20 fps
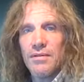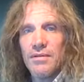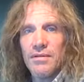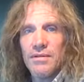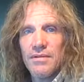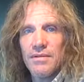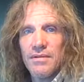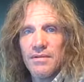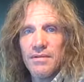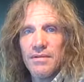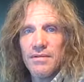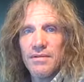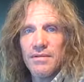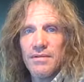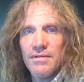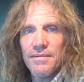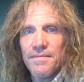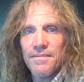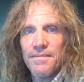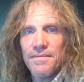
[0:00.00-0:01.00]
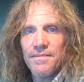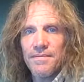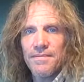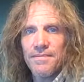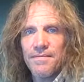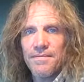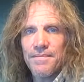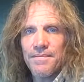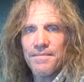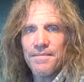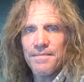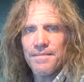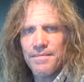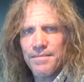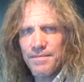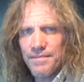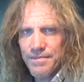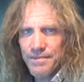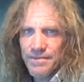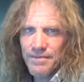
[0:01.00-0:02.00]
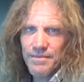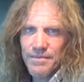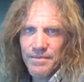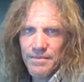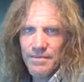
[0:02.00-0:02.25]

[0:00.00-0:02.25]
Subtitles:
Nothing is said.